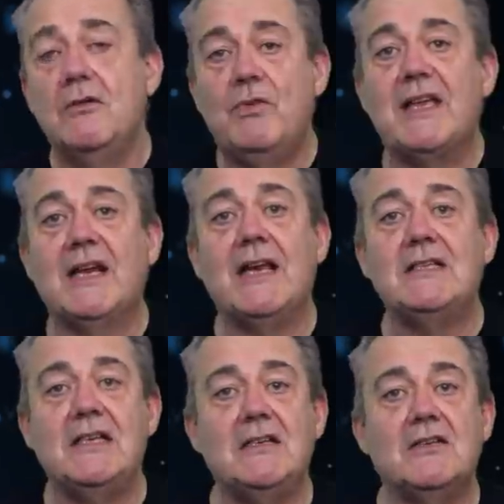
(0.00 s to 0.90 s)

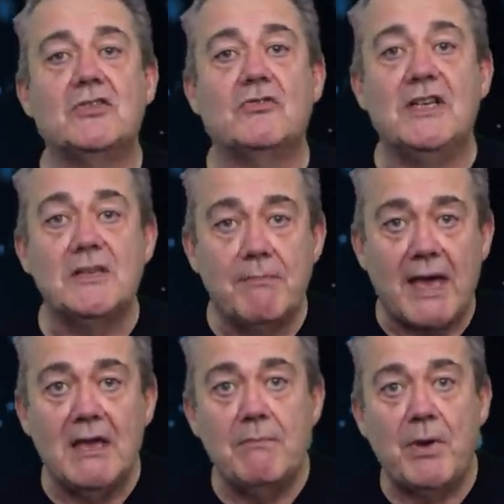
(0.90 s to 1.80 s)
Regulated industries
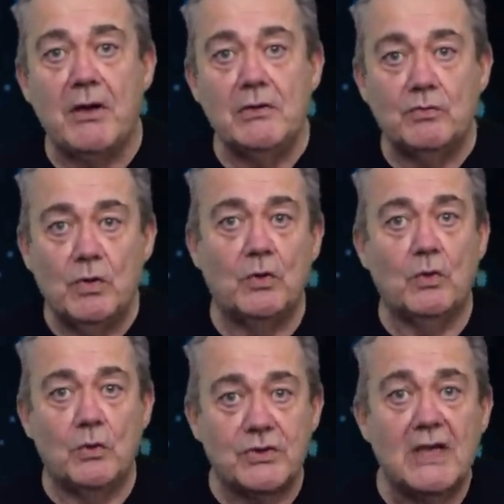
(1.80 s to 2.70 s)
may impose
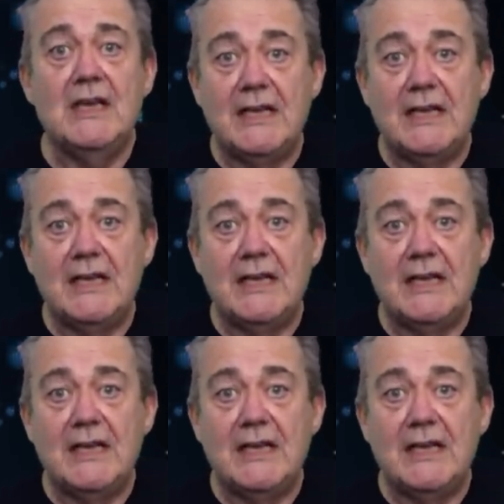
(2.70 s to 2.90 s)
rules